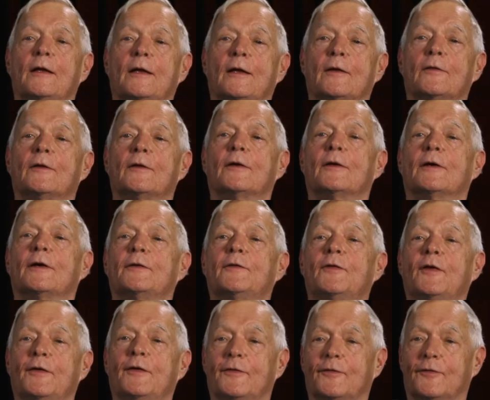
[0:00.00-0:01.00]
In the
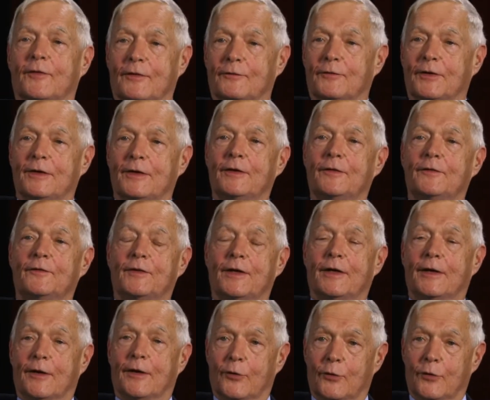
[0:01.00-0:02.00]
1970s,
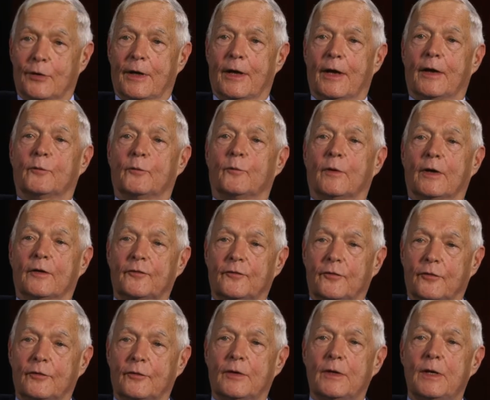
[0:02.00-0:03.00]
now at
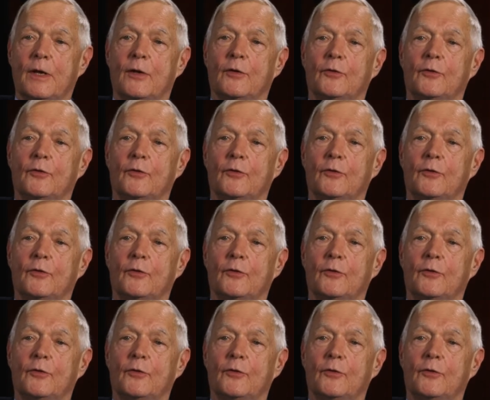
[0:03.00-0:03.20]
Western,